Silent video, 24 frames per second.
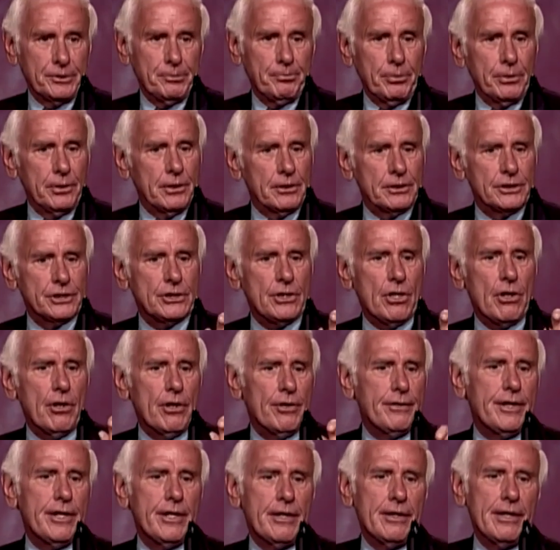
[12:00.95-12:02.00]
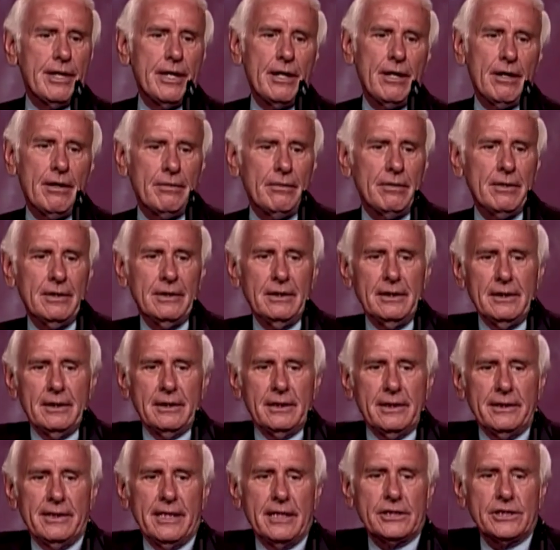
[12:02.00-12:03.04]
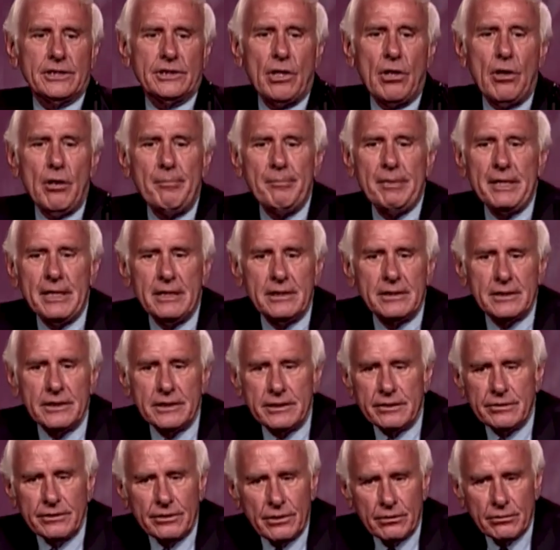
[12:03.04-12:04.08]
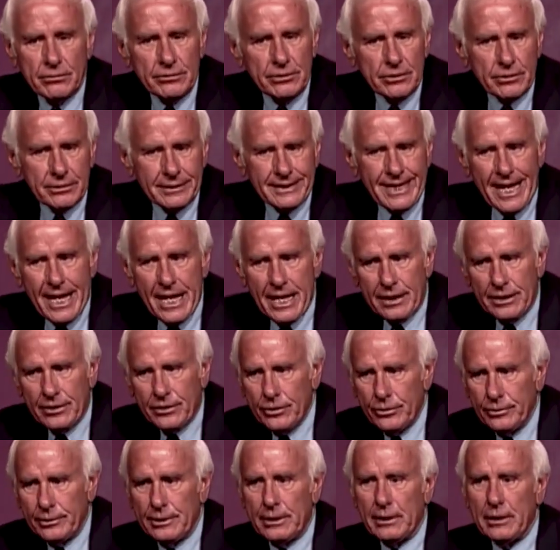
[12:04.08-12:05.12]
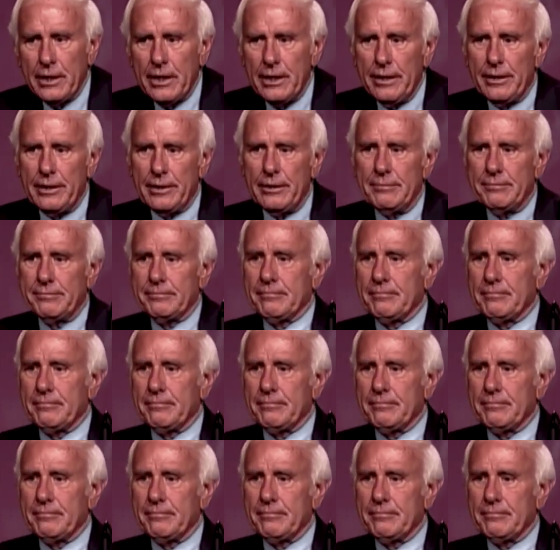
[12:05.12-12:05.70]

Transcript: Put a little star there now. And that star means that, you can add to it later.